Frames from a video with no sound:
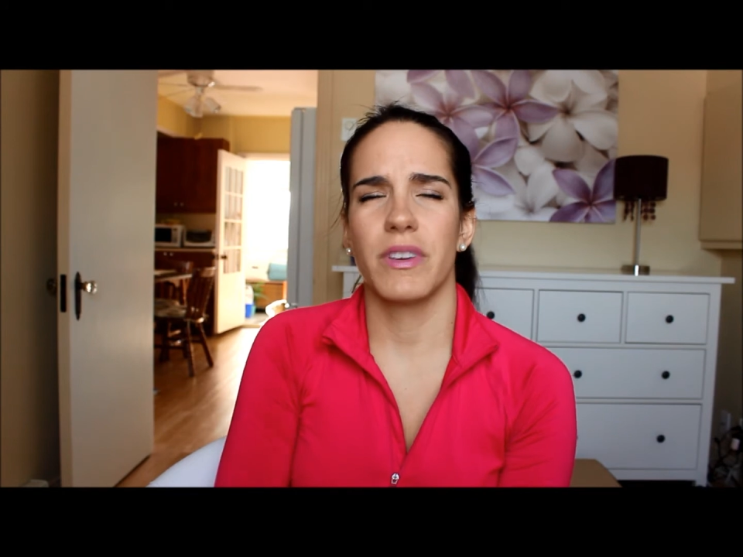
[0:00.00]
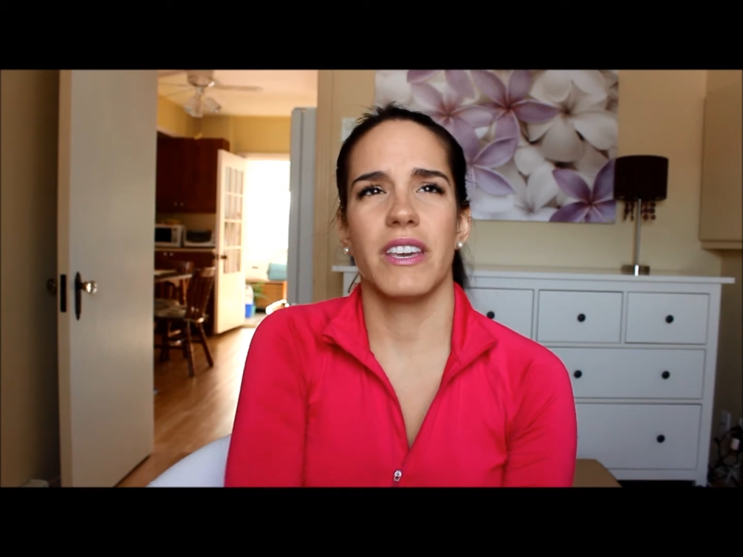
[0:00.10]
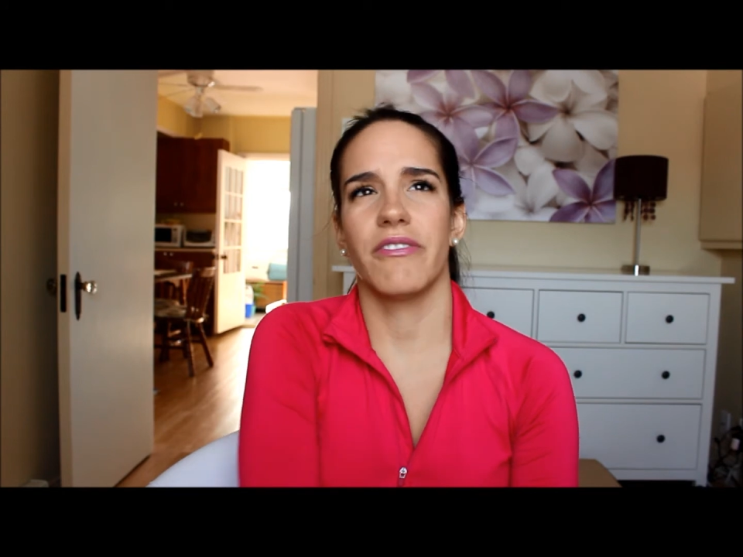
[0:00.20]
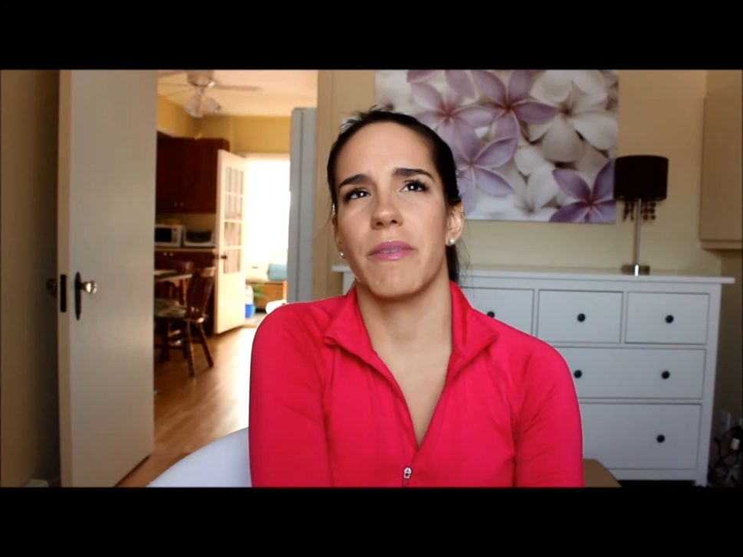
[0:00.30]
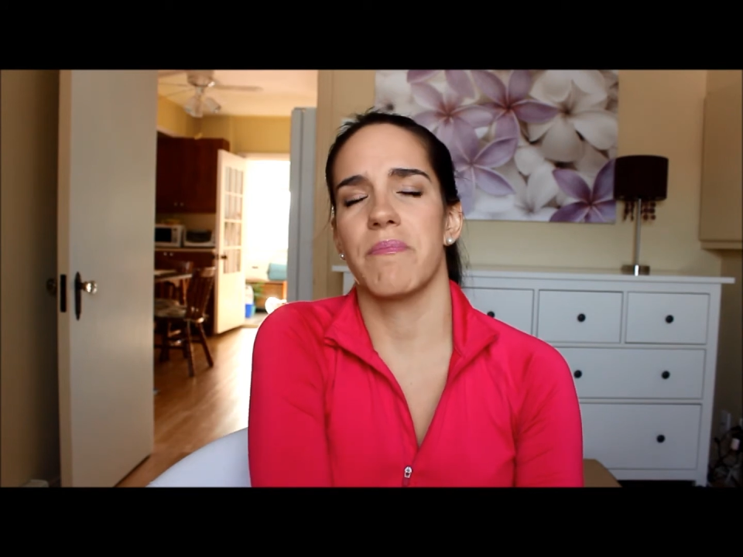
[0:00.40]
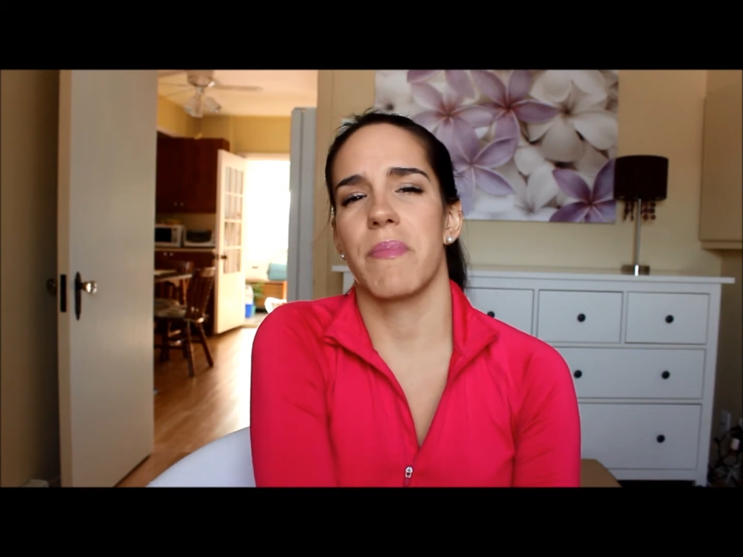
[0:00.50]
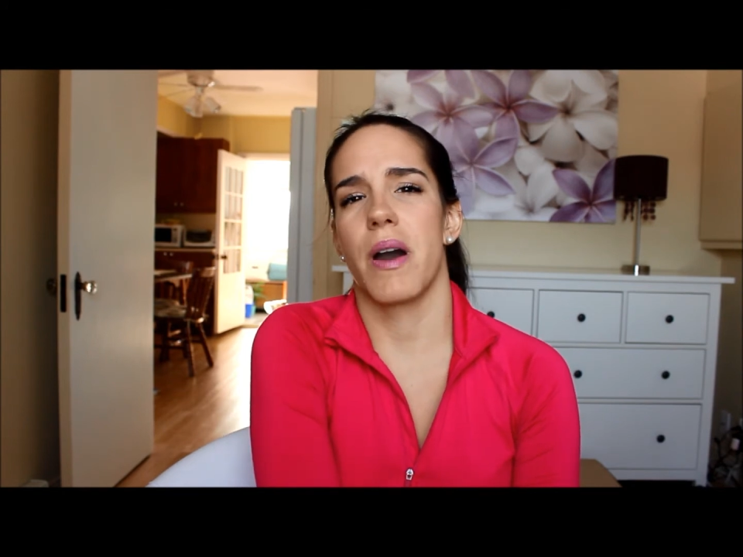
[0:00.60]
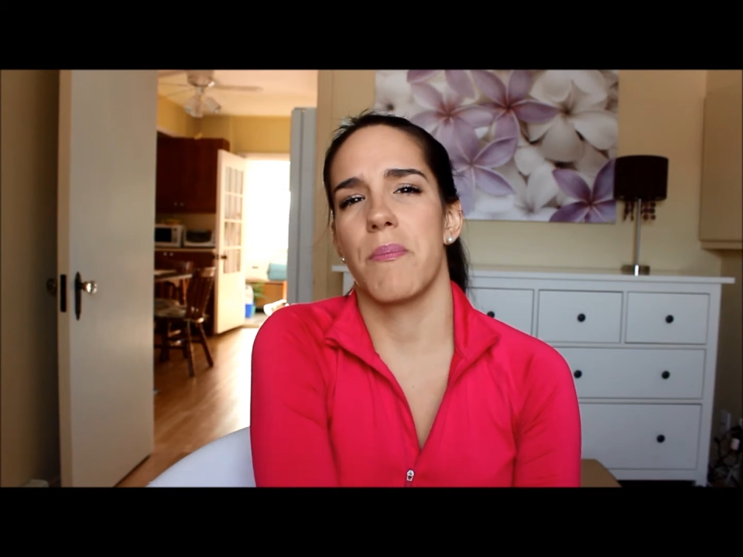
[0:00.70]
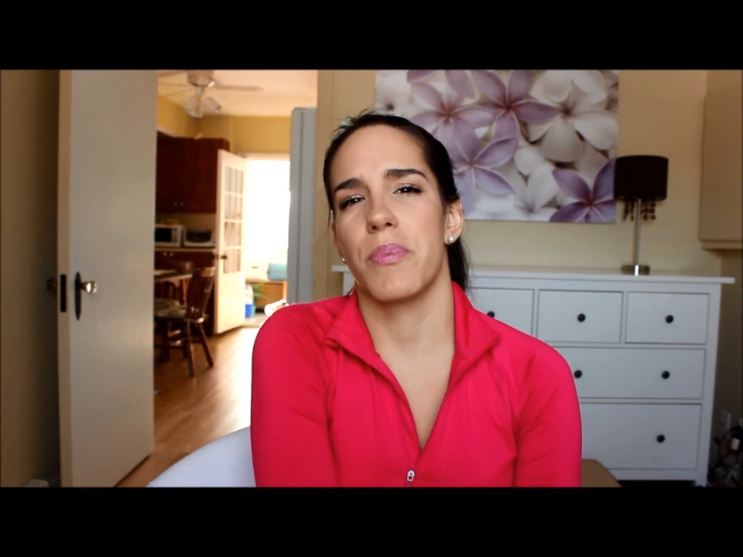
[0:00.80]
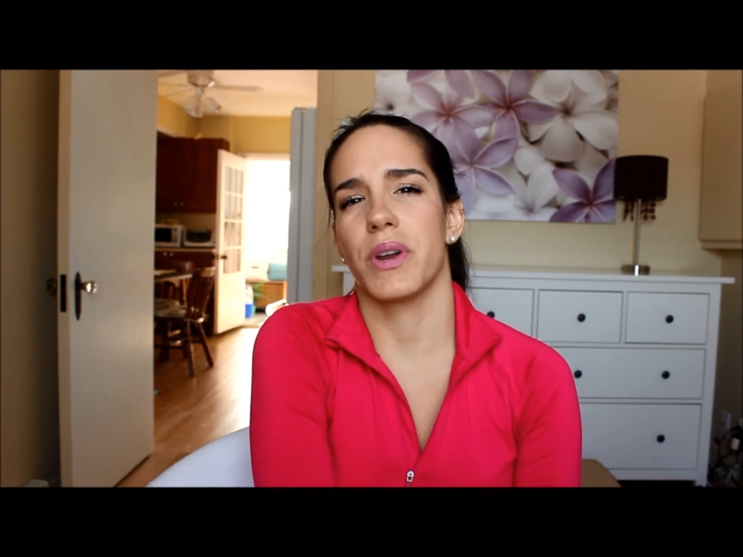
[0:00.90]
if I'm
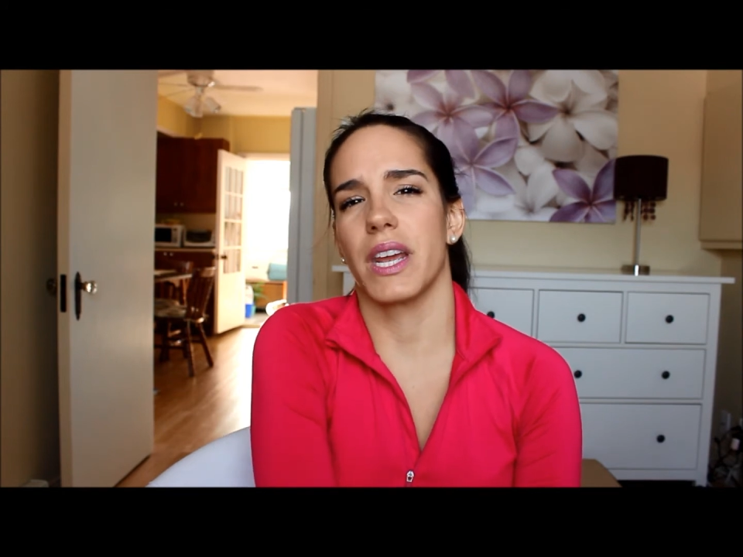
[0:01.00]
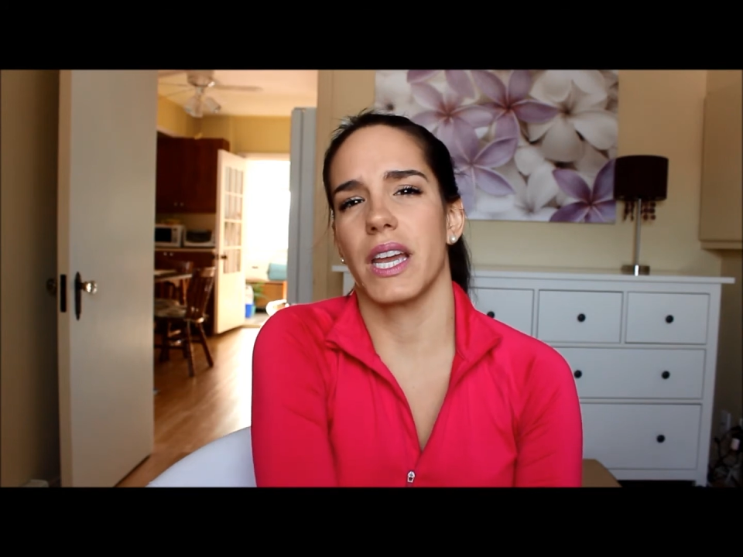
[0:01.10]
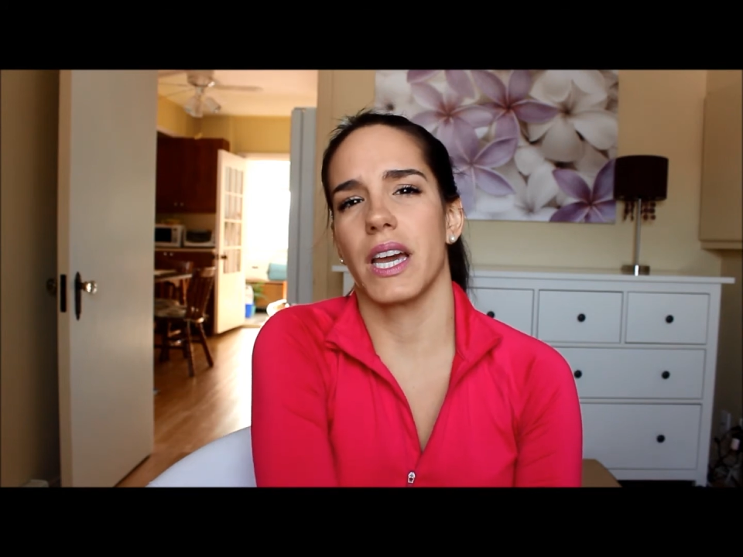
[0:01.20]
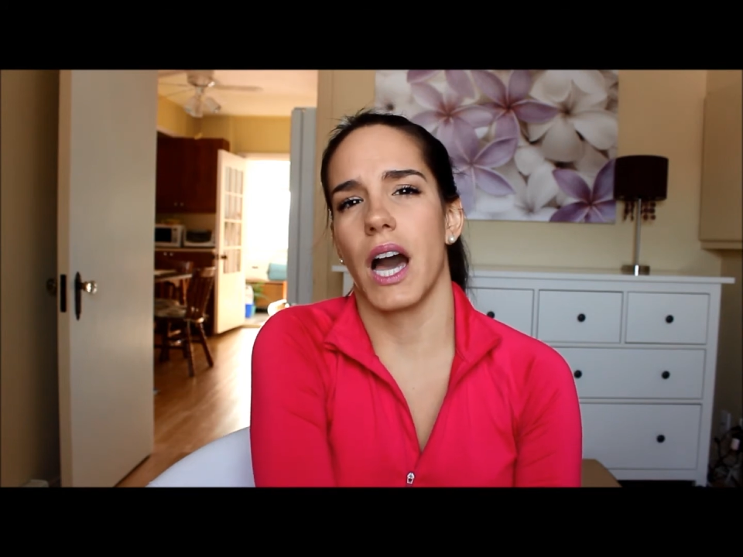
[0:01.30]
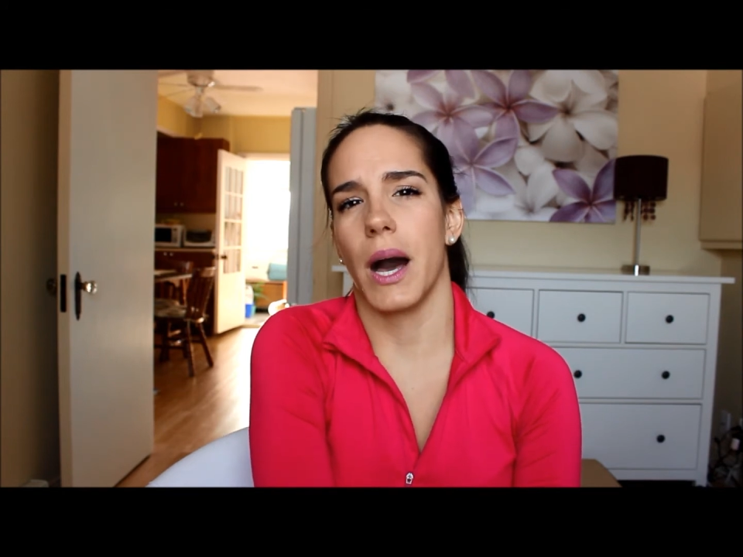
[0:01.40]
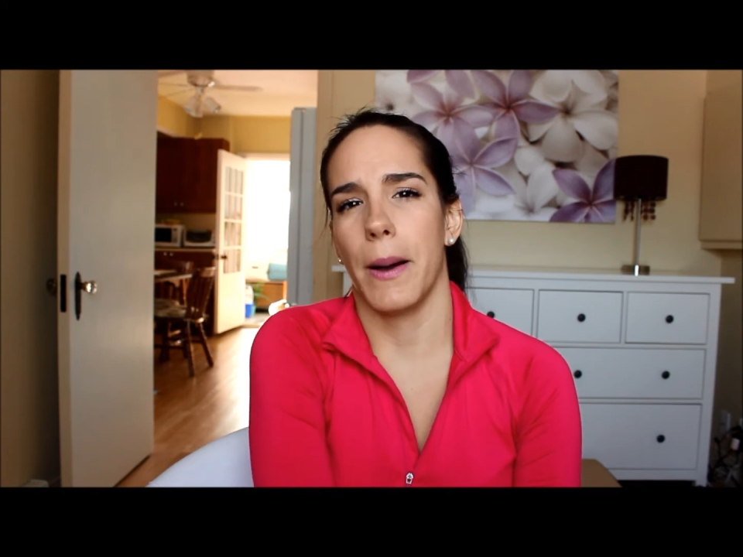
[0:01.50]
putting